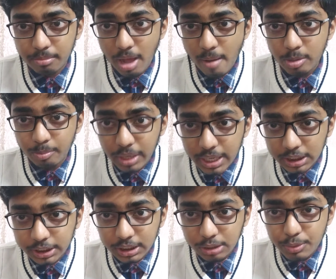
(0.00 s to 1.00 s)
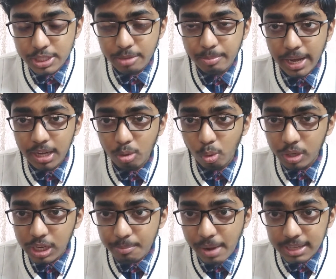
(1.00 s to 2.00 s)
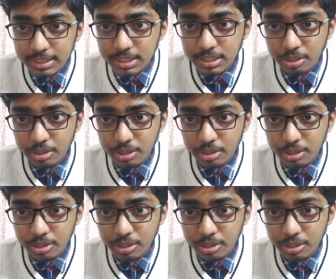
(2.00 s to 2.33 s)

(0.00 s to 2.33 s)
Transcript: predictions which are made only by these